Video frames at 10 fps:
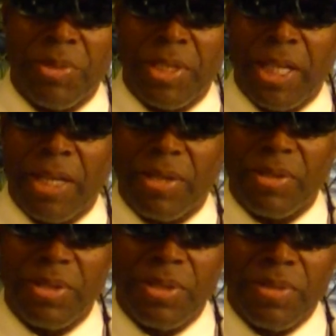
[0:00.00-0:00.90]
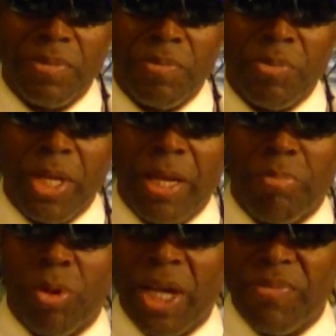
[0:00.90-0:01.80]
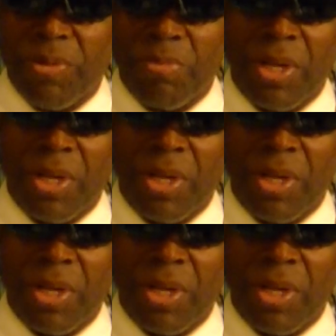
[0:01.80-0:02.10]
with now. We had a prideful